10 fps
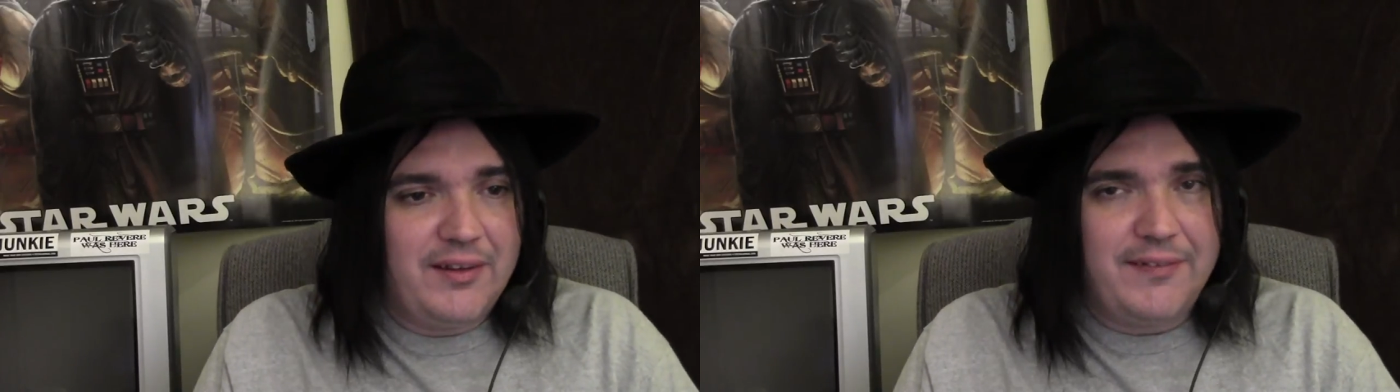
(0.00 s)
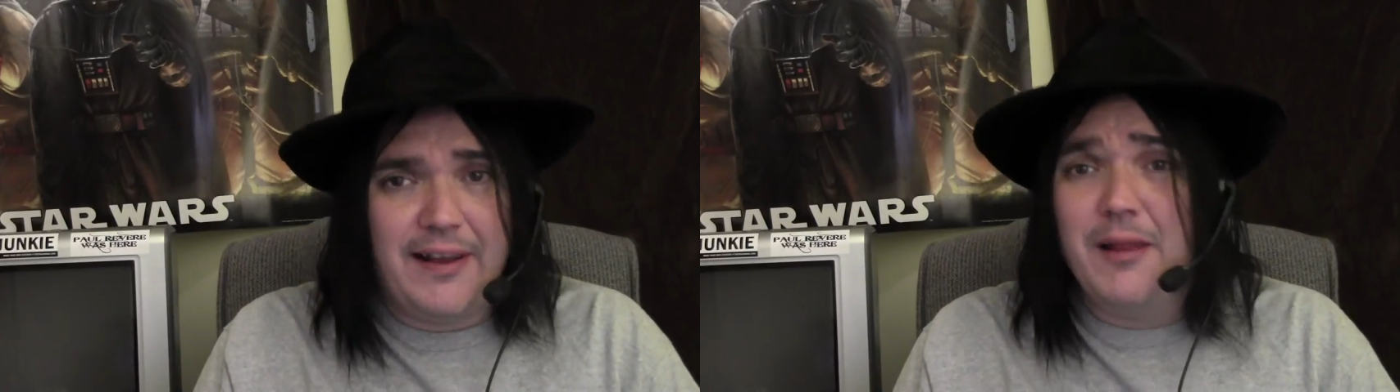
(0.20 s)

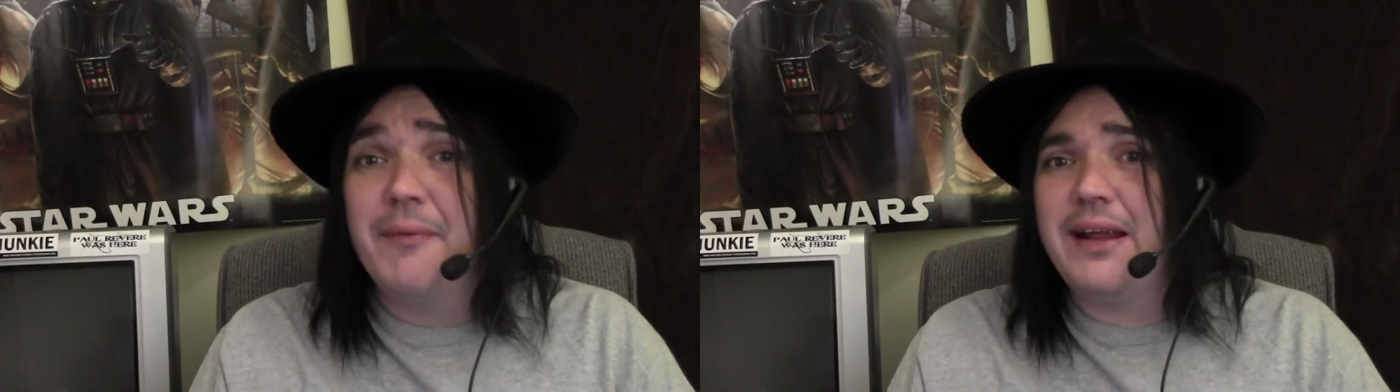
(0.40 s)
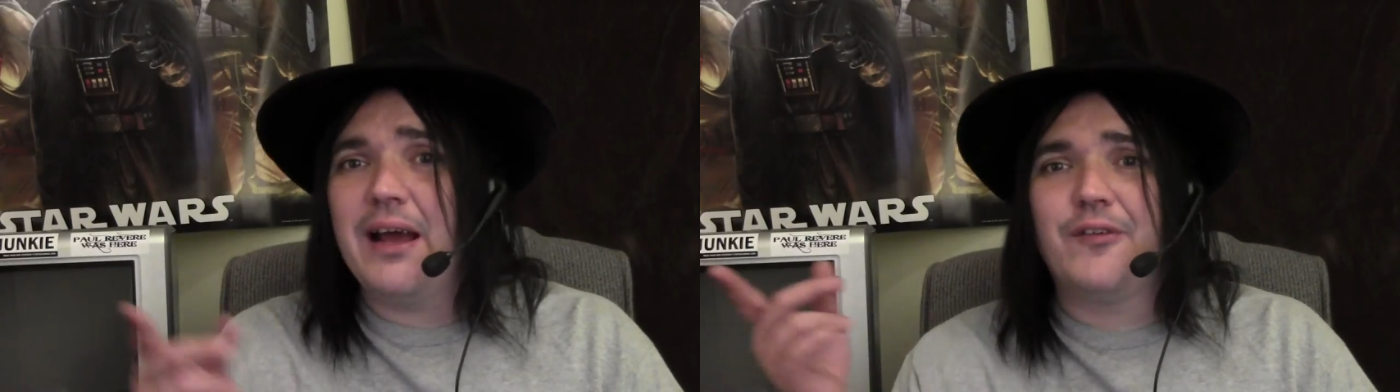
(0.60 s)
Did
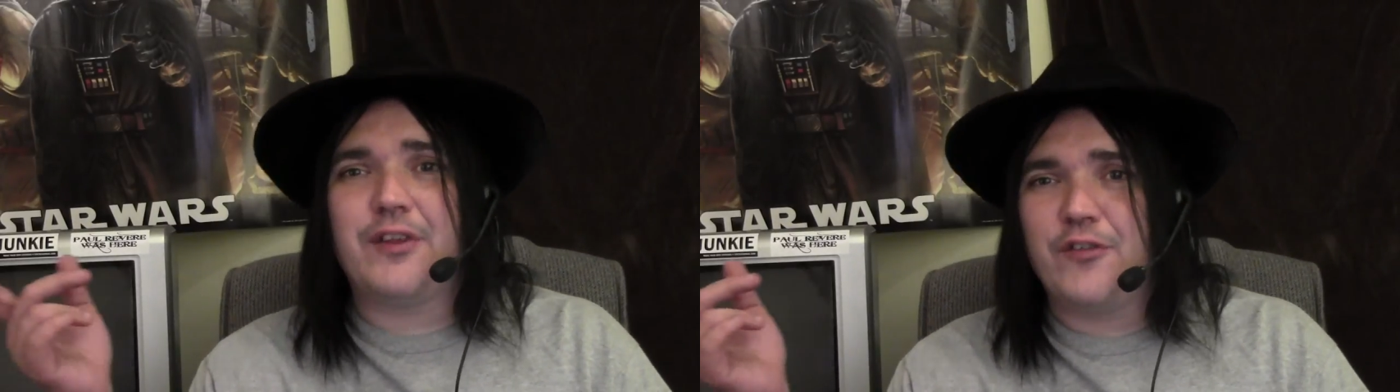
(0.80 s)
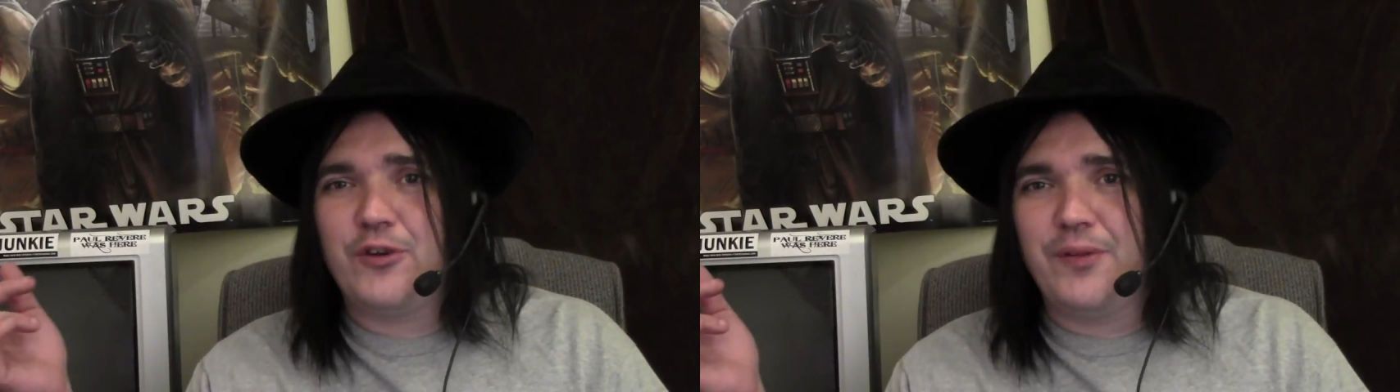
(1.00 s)
anybody else
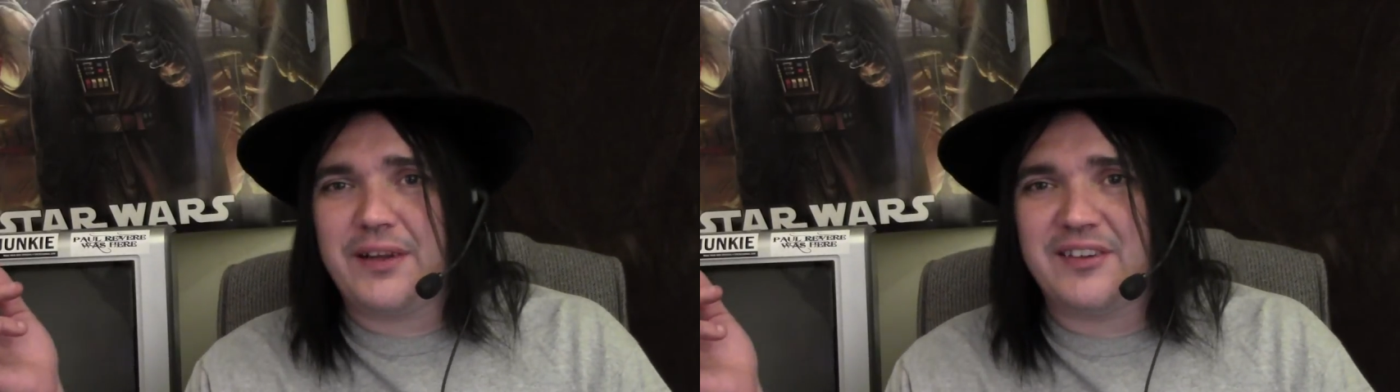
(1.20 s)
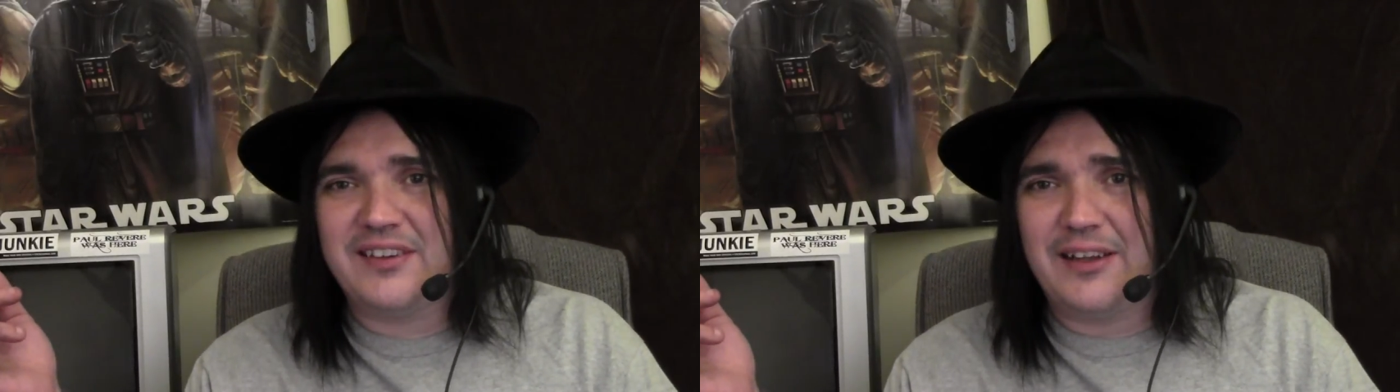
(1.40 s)
ever do the
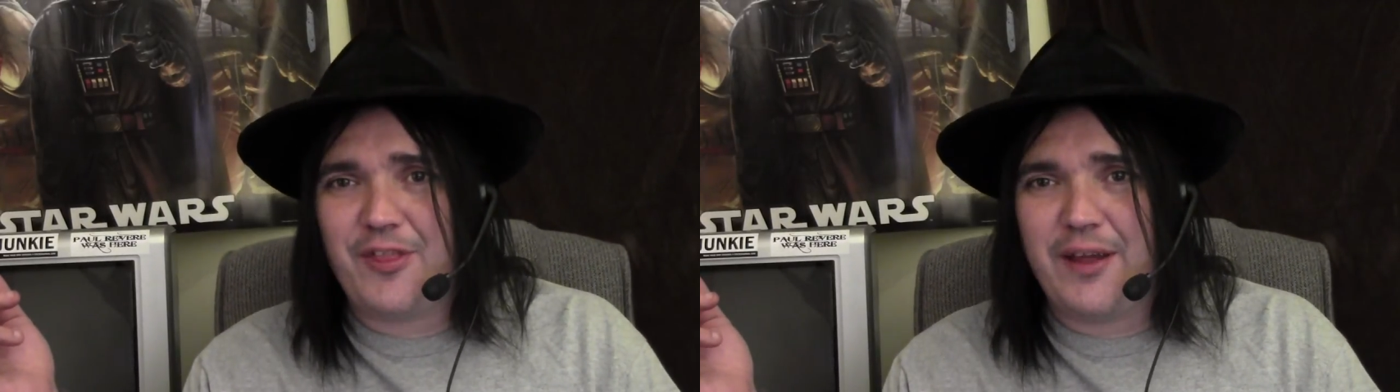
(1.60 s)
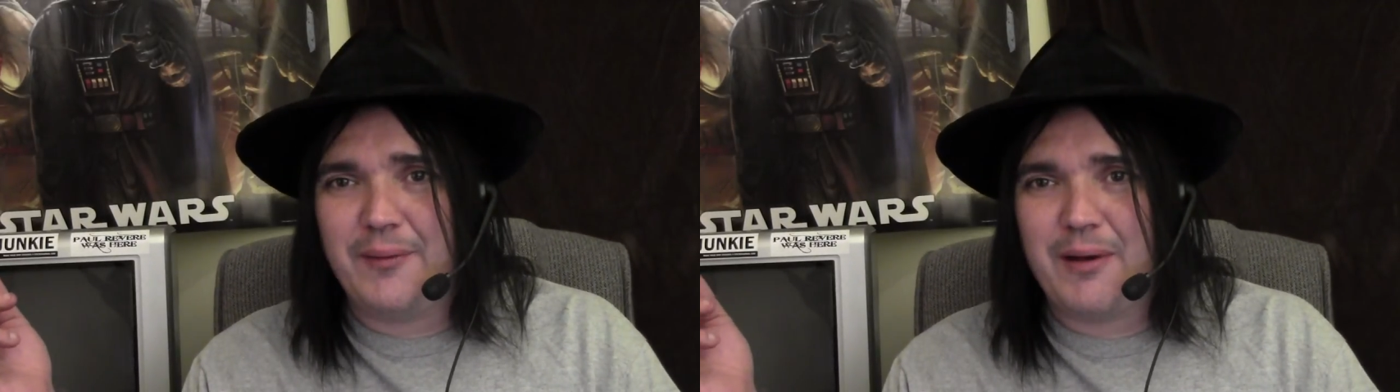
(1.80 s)
cassette
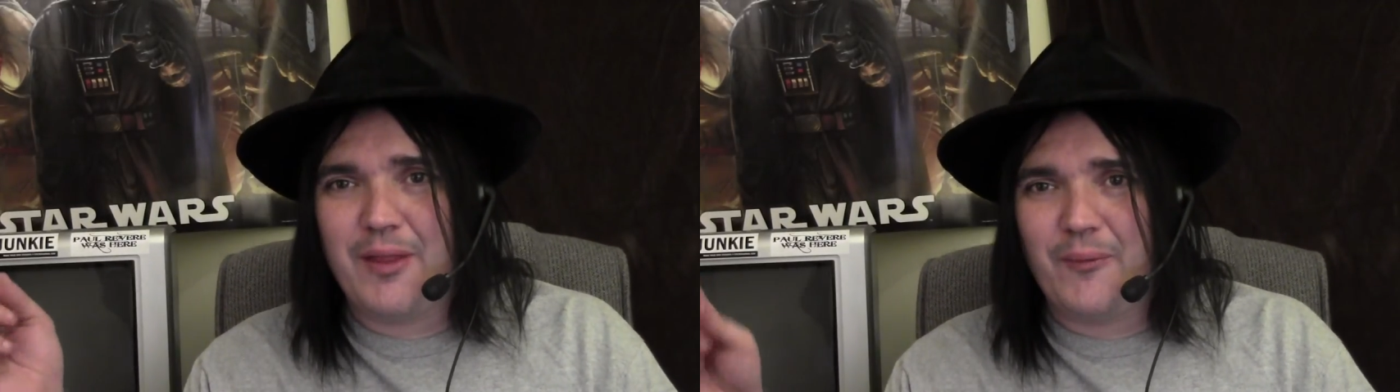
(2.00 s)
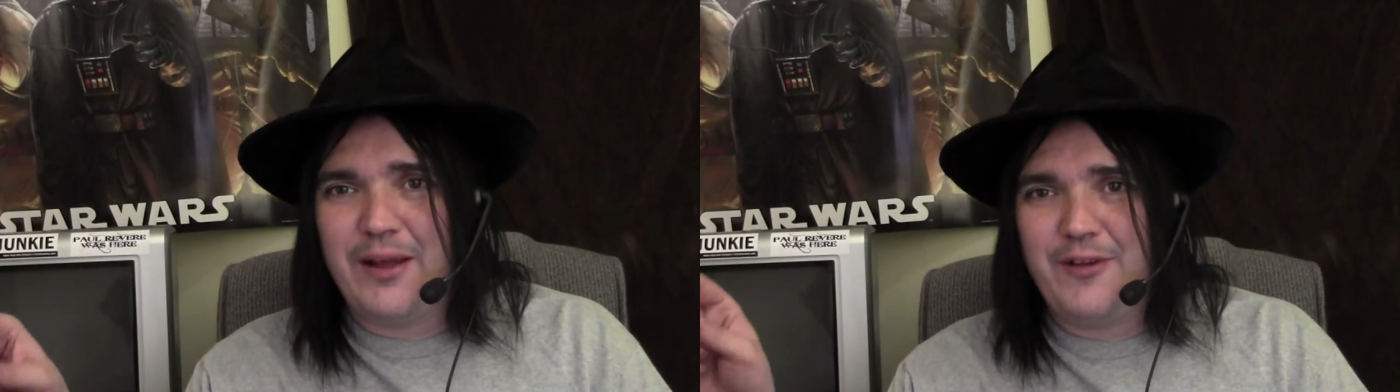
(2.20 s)
thing, by
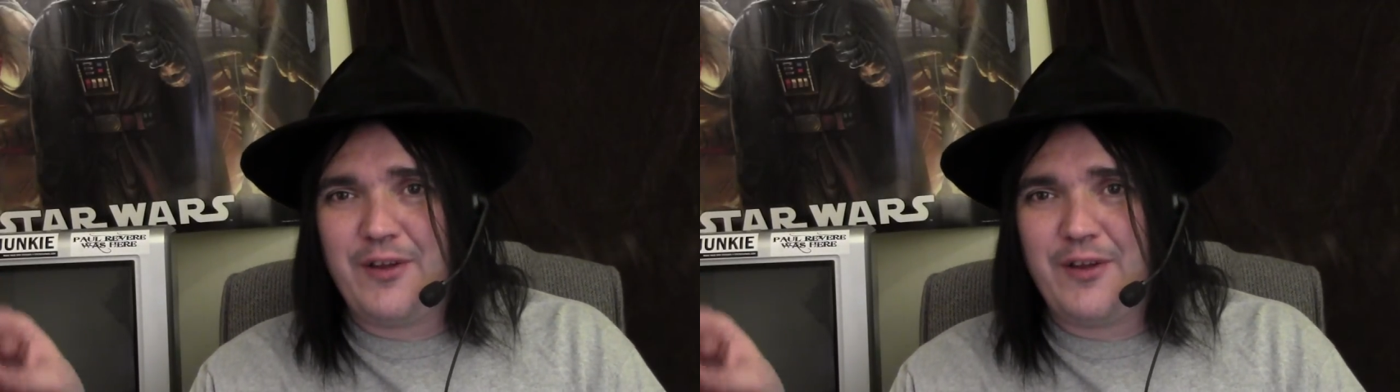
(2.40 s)
the way?